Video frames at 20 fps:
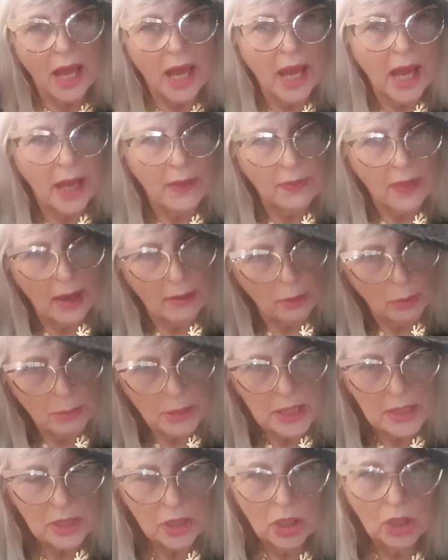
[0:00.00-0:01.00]
and that would
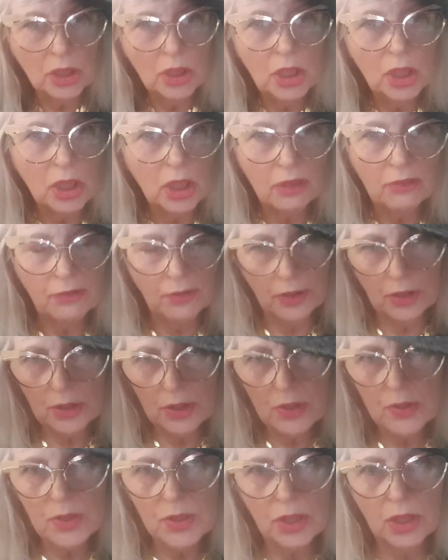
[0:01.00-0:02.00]
be secured. And you could
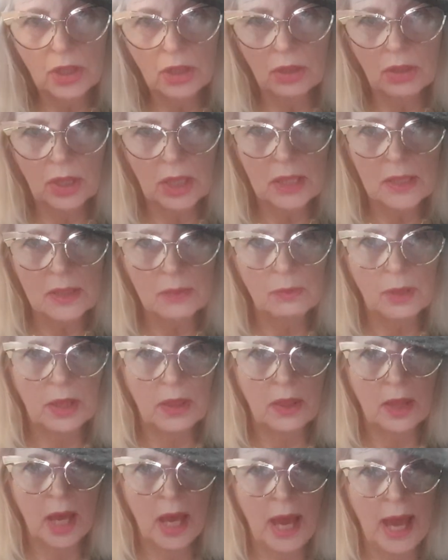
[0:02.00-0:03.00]
further secure this
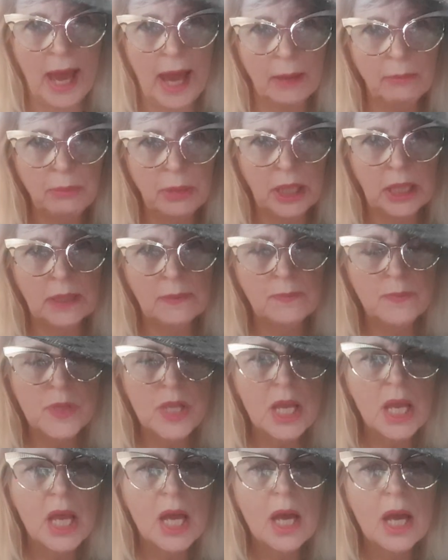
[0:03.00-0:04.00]
with a hat pin.
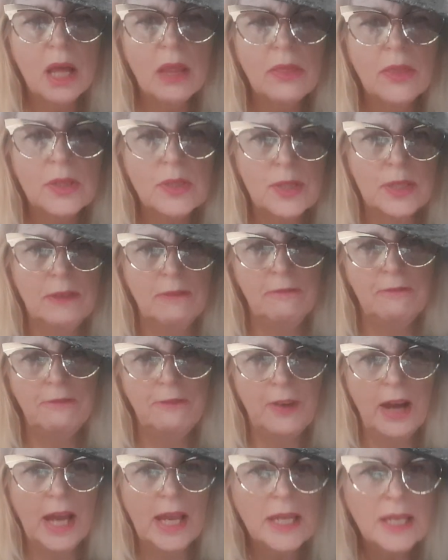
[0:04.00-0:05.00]
There's some
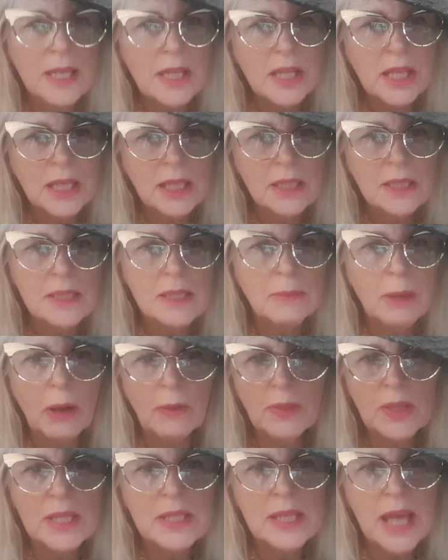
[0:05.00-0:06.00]
fun things
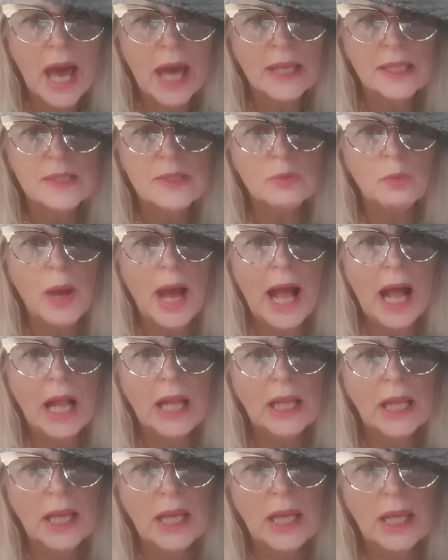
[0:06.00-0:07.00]
about this hat as
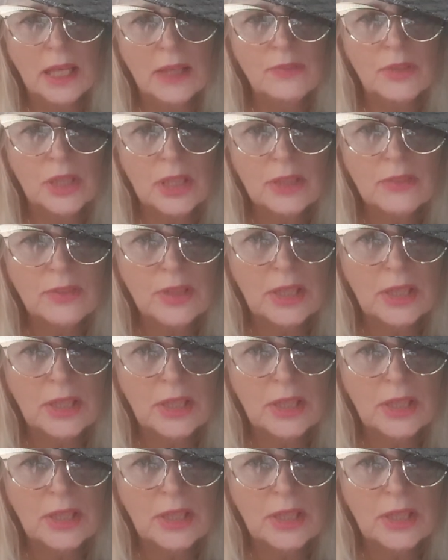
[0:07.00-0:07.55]
well. If you look